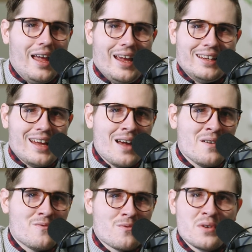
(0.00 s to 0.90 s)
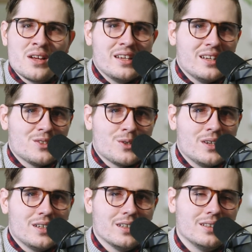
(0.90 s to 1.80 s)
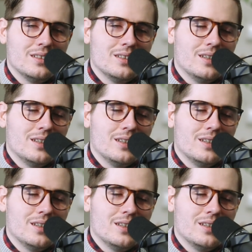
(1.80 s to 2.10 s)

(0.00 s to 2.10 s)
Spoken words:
and I've really enjoyed it.